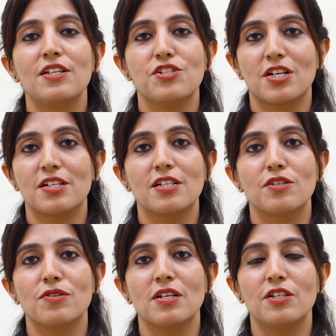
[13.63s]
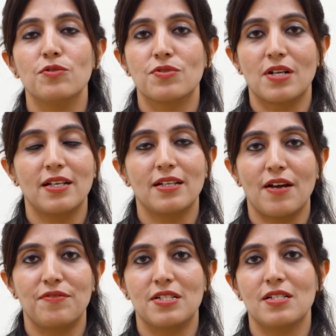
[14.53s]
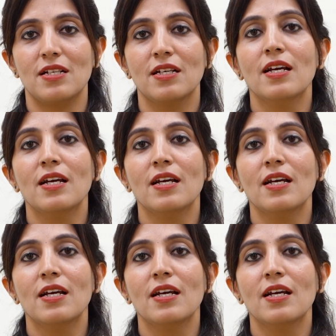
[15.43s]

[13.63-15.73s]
inject into the uterine cavity